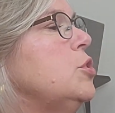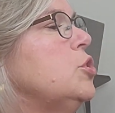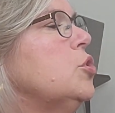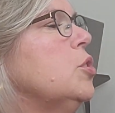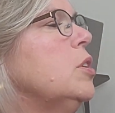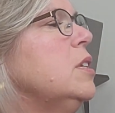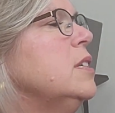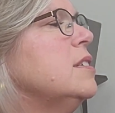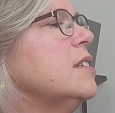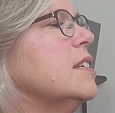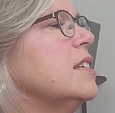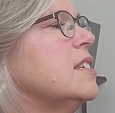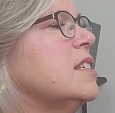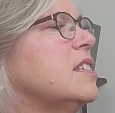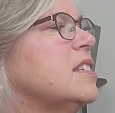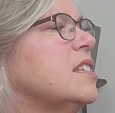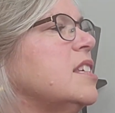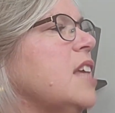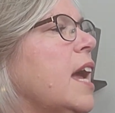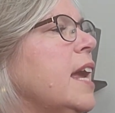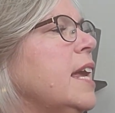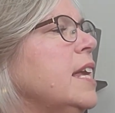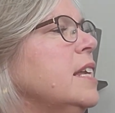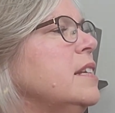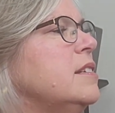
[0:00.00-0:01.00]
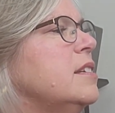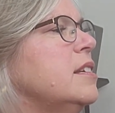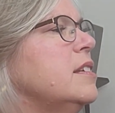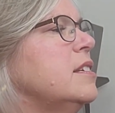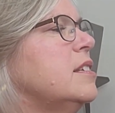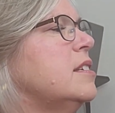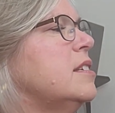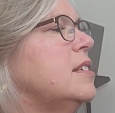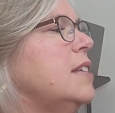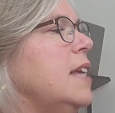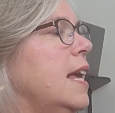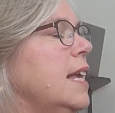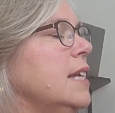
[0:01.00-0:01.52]
Shouldn't a
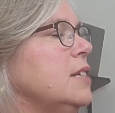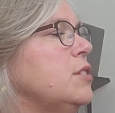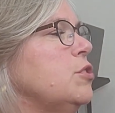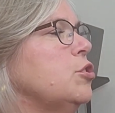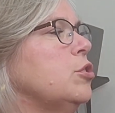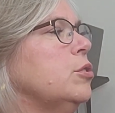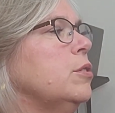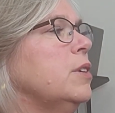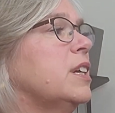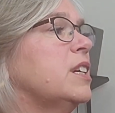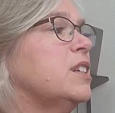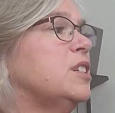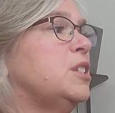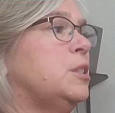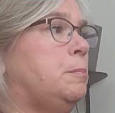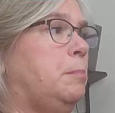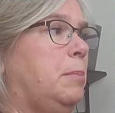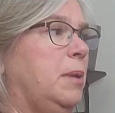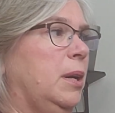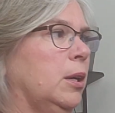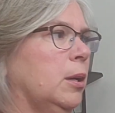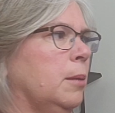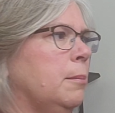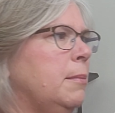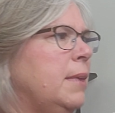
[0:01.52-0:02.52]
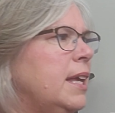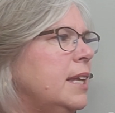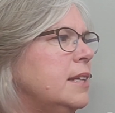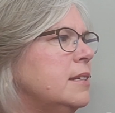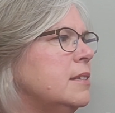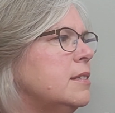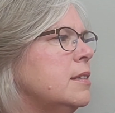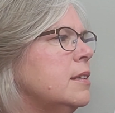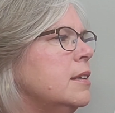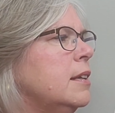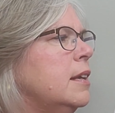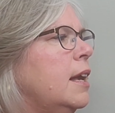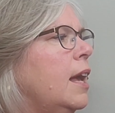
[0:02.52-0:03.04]
scientist test her
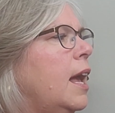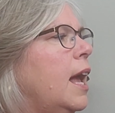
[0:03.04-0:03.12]
experiment?